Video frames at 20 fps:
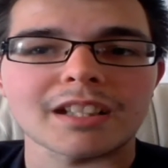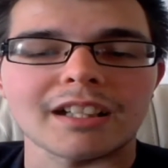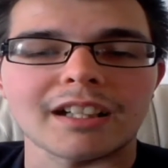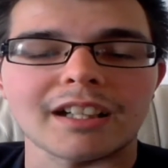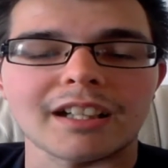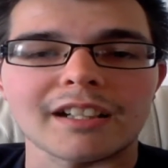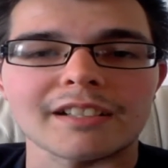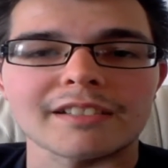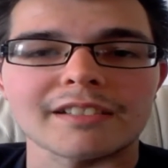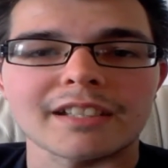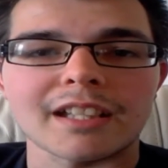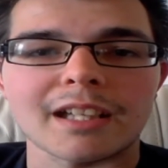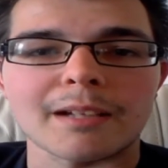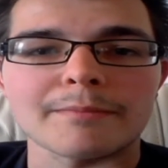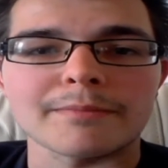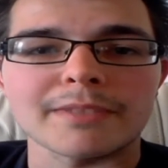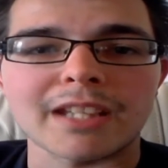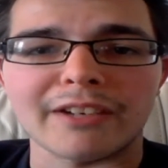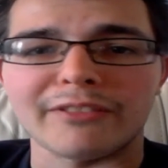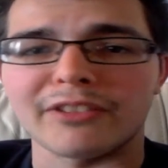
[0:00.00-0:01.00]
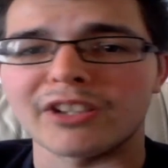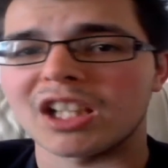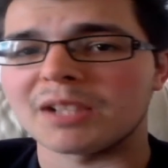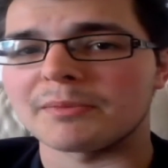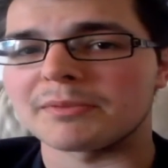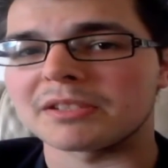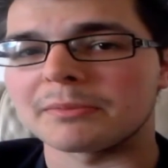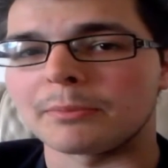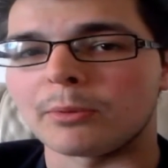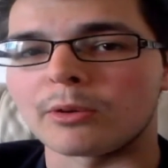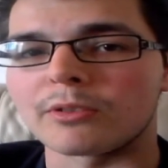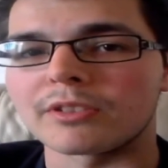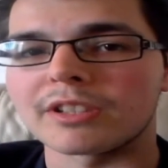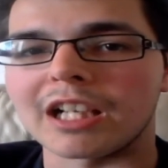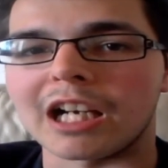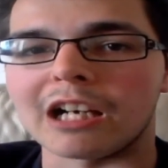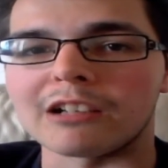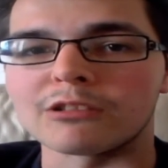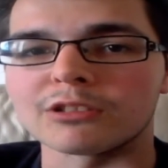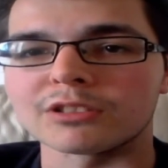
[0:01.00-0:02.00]
And definitely going to be supporting
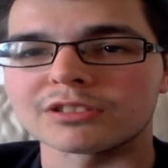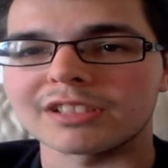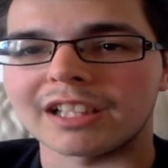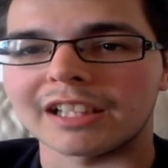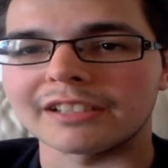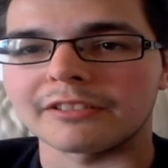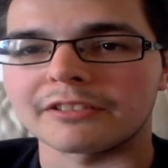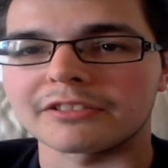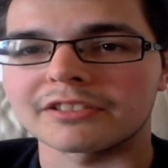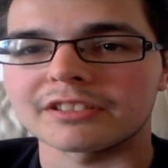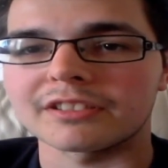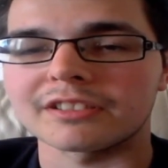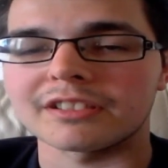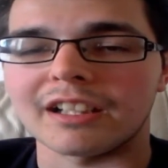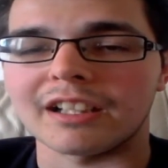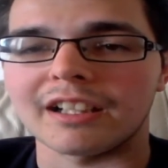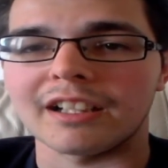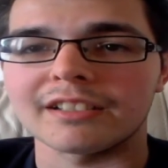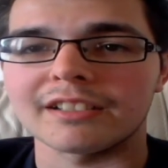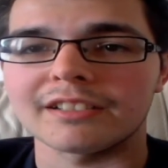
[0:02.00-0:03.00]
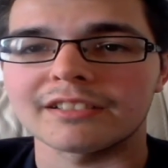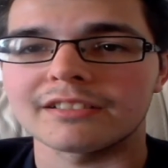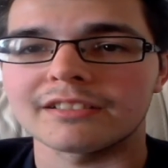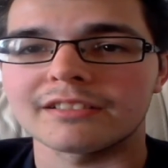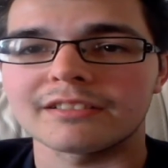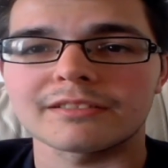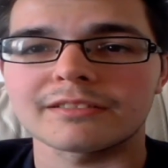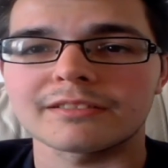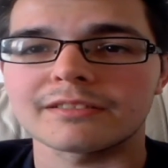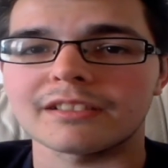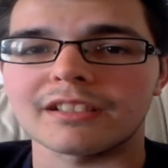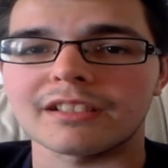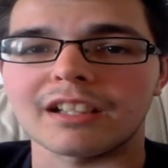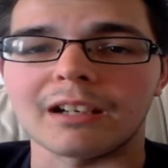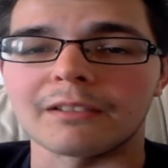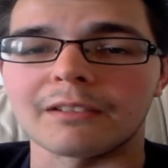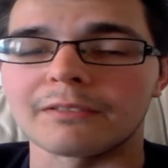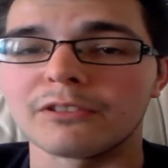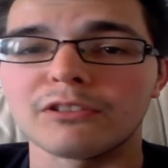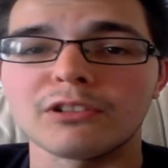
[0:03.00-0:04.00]
Gallows and Anderson, and
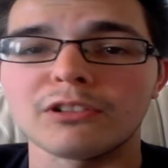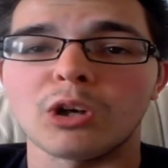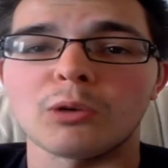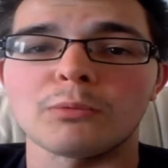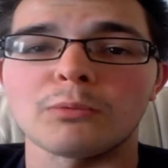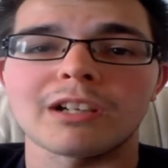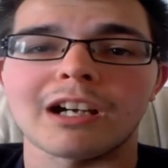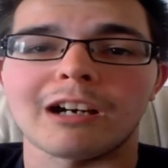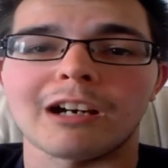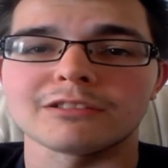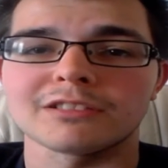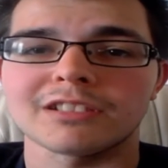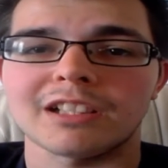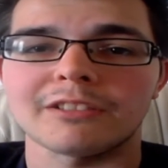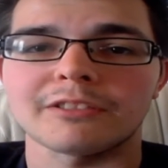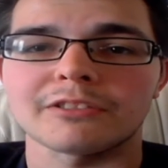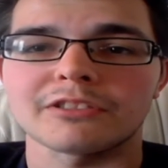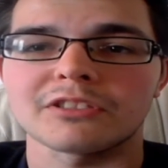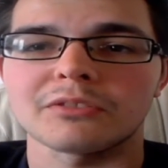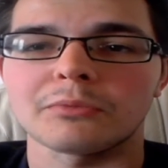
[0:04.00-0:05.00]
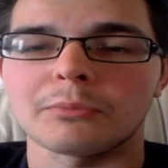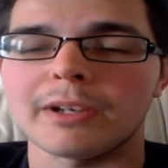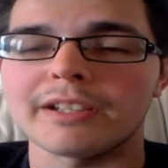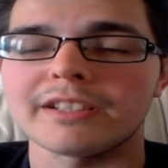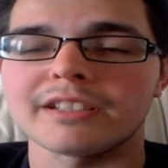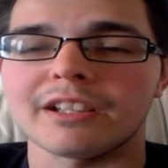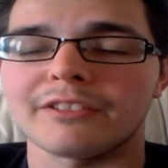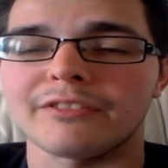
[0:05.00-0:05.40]
I really hope Gallows and Anderson win.